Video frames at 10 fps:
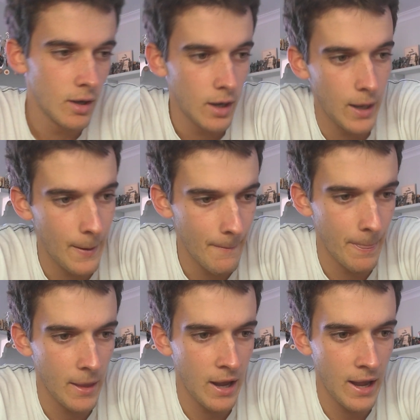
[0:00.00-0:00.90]

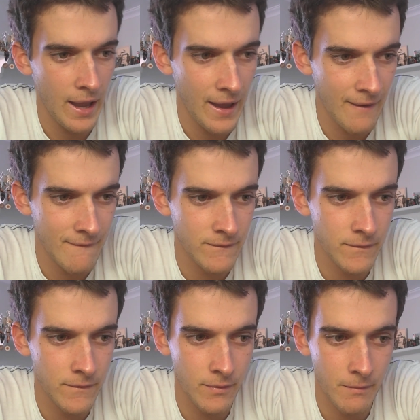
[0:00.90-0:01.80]
I have
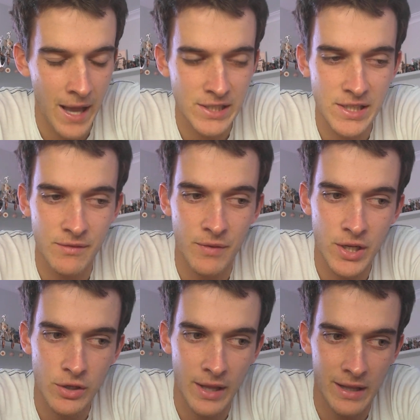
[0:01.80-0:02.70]
actually have a
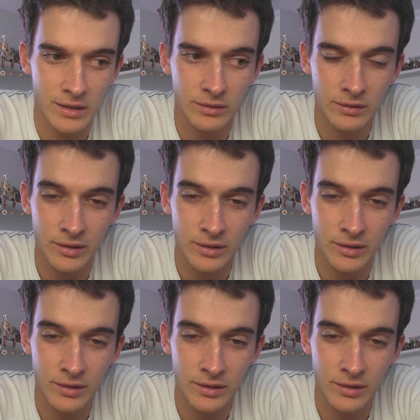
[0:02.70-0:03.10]
video that